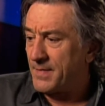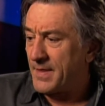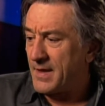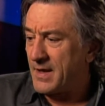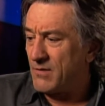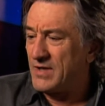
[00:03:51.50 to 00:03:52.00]

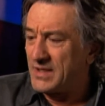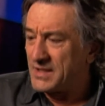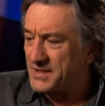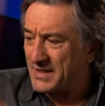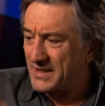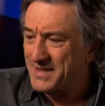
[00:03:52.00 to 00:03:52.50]
a
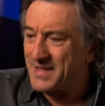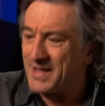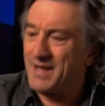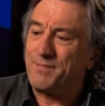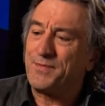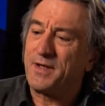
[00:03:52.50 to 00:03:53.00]
realistic
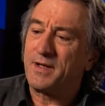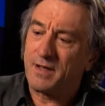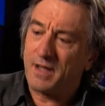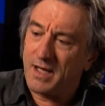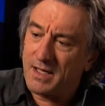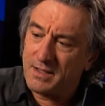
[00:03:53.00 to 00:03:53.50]
attempt at a
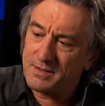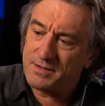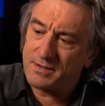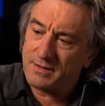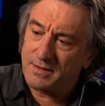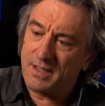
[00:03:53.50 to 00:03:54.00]
guy's
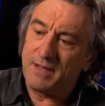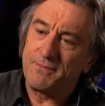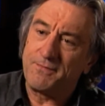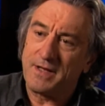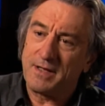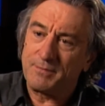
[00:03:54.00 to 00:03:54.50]

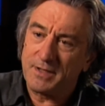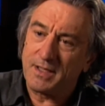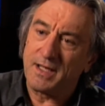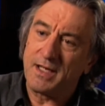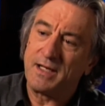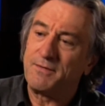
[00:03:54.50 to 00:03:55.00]
family
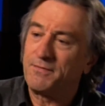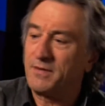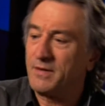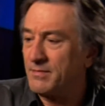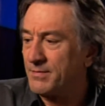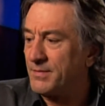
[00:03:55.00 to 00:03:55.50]
life,
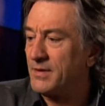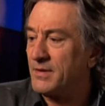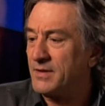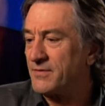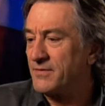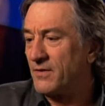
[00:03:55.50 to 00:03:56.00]
and
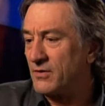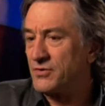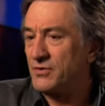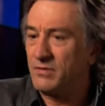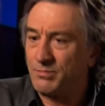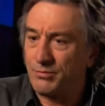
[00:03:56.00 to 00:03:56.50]

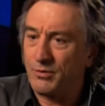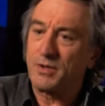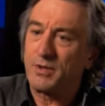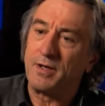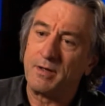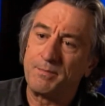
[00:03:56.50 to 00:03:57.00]
dysfunctional,
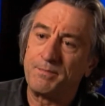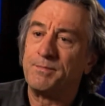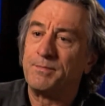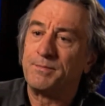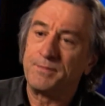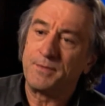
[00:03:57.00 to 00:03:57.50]
broken up,
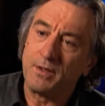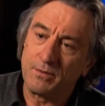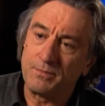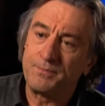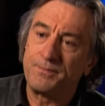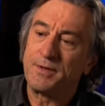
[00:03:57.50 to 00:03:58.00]
and,
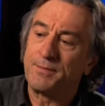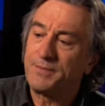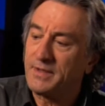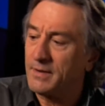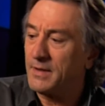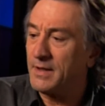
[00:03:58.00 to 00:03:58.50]
something
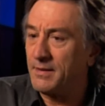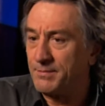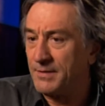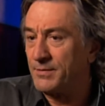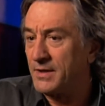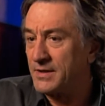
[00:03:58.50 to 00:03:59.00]
that a lot of
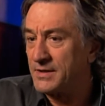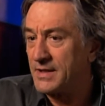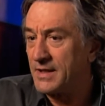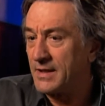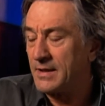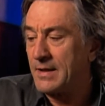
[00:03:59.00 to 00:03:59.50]
people
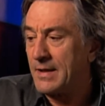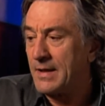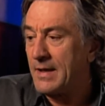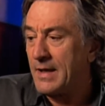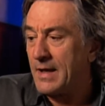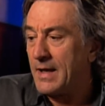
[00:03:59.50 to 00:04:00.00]
understand.
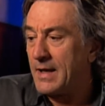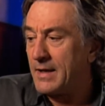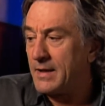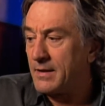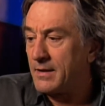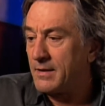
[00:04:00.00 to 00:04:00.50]

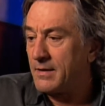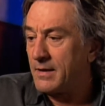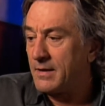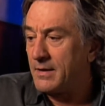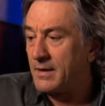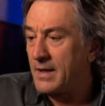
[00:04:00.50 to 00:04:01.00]
And
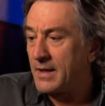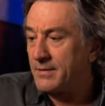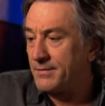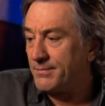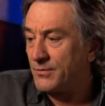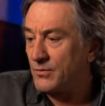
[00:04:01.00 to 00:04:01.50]
it had
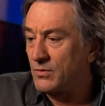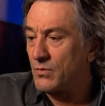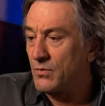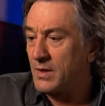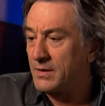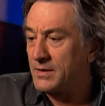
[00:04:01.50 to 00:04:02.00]
good
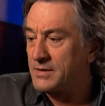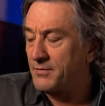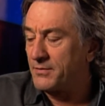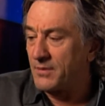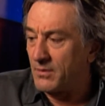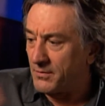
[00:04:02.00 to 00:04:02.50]
qualities. I
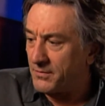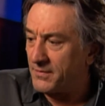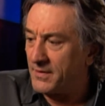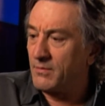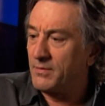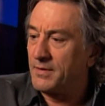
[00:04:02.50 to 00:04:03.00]
thought the whole
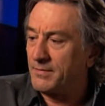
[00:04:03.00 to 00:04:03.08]
thing with